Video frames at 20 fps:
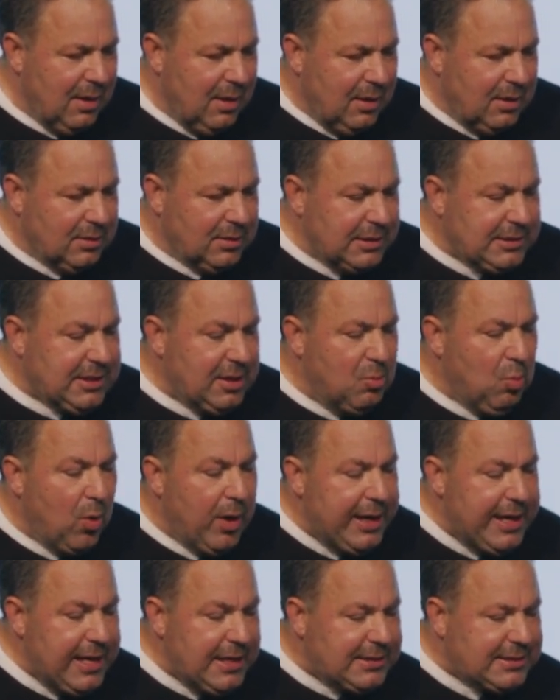Listen, what
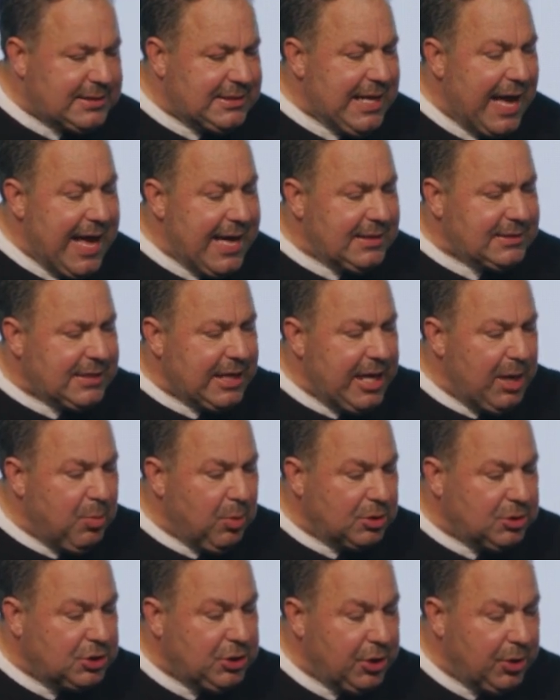he says he
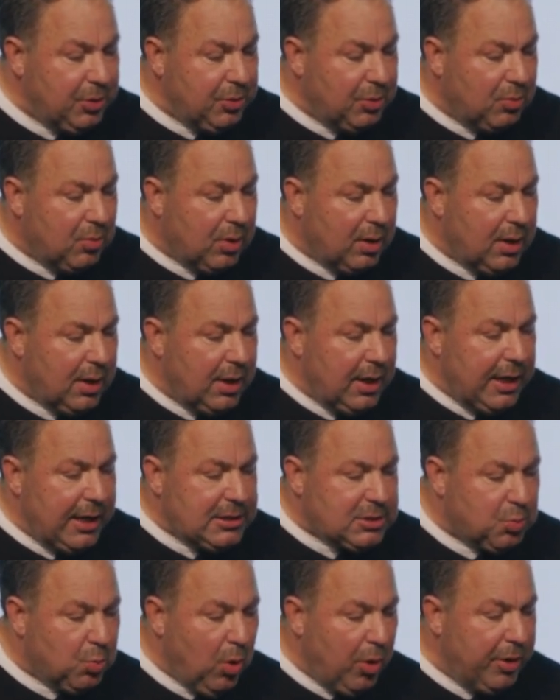will do,
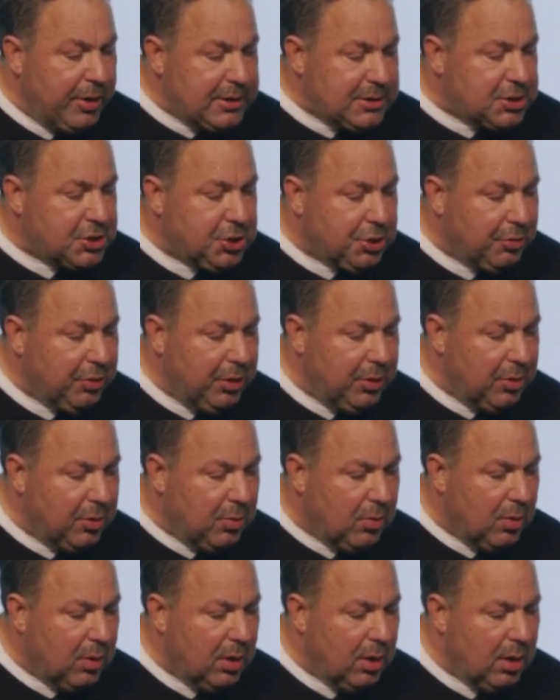his word is true.
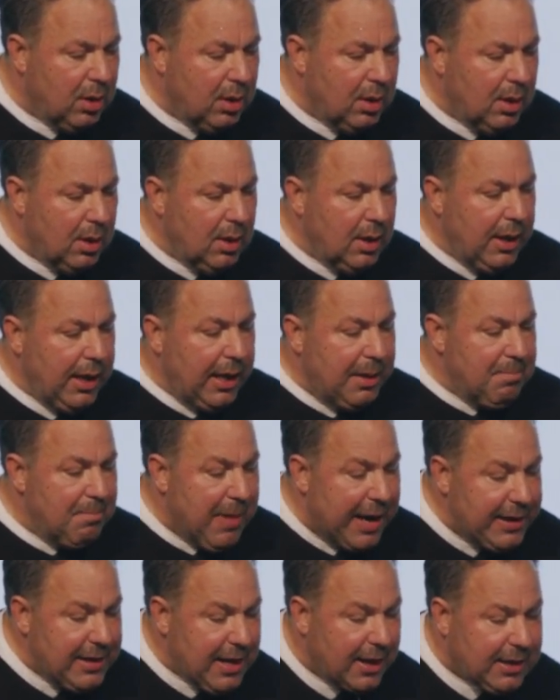It
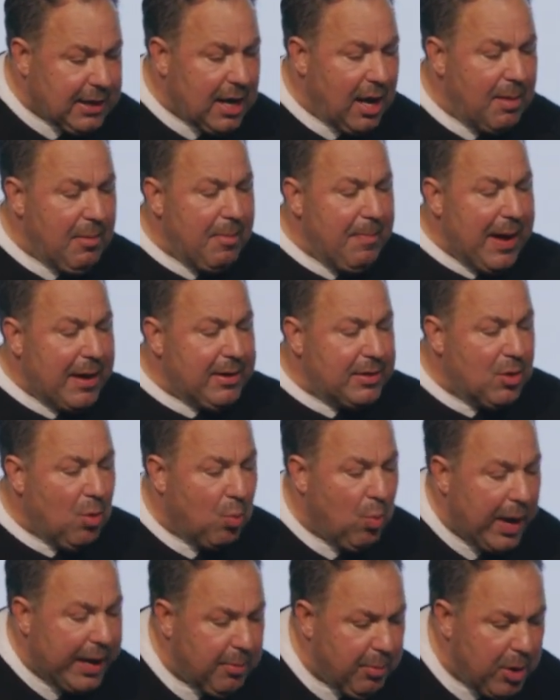might not come about in the
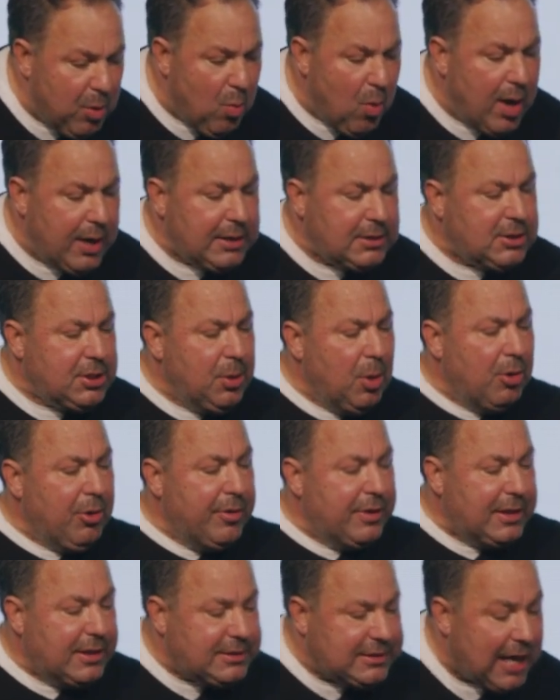way we want it to or in
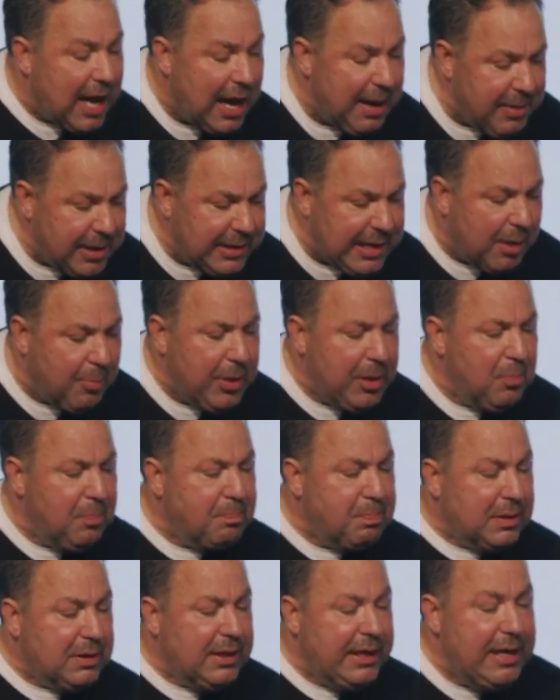the timing that we
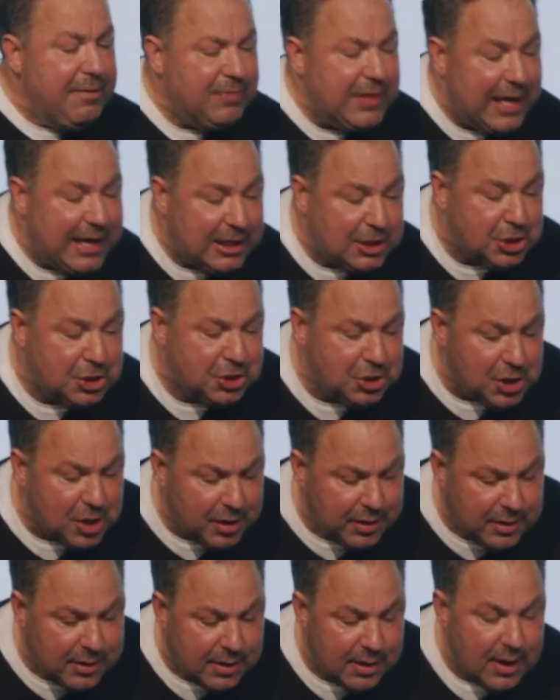believe that it
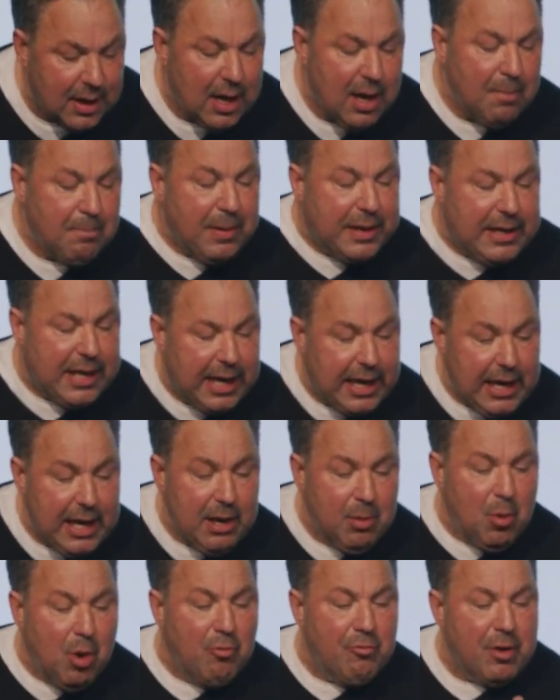should, but He
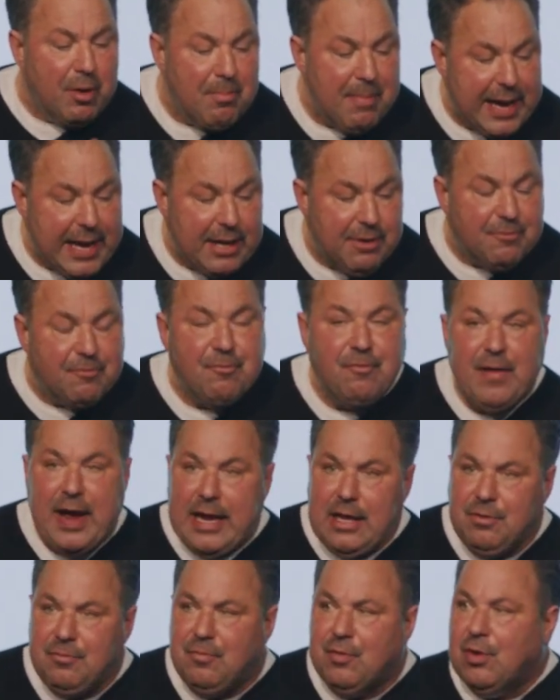will remain
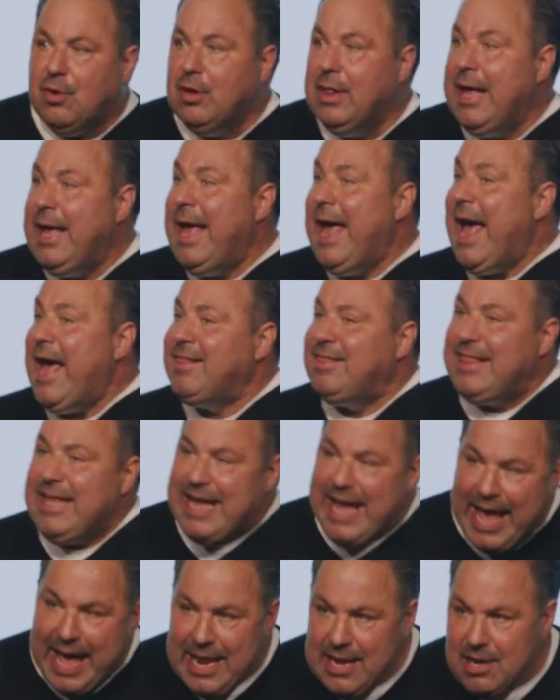faithful at the
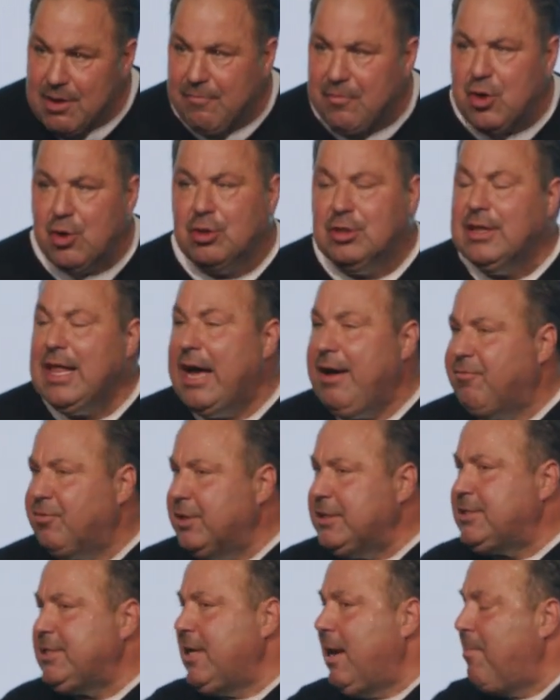end of your life.
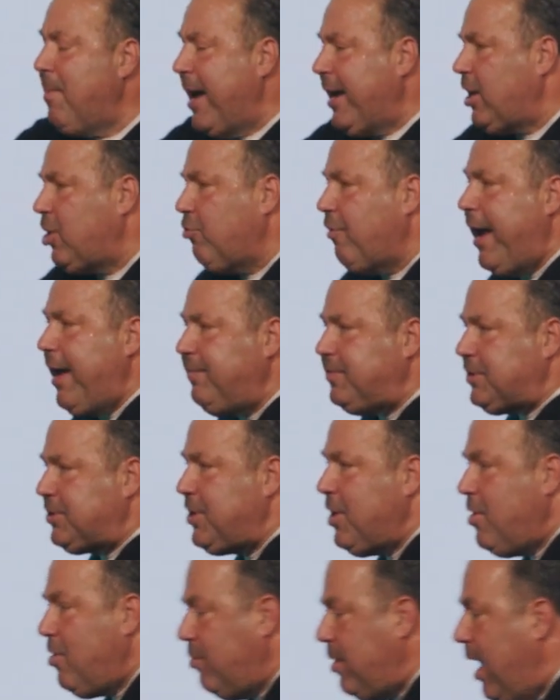Listen, on my
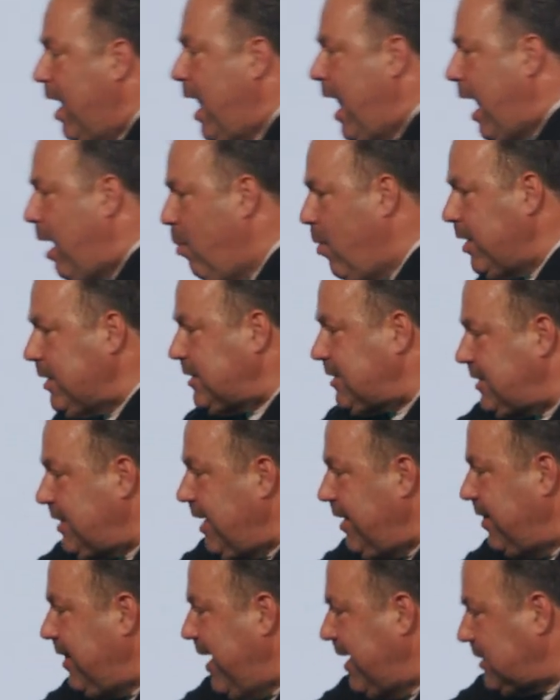gravestone, I want to see
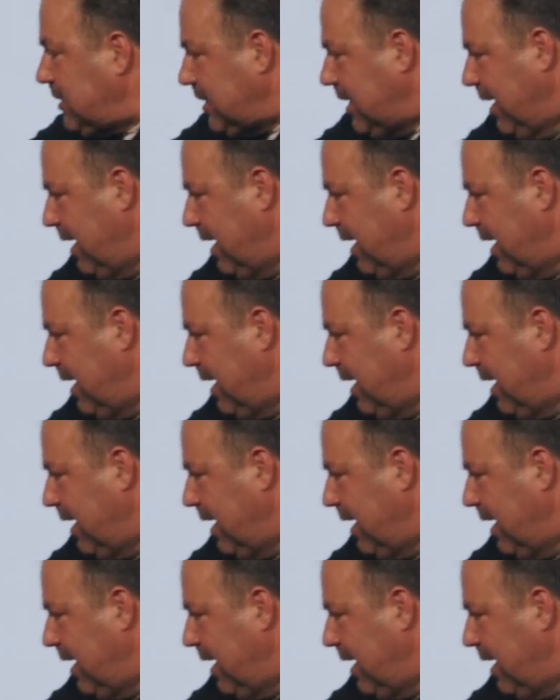this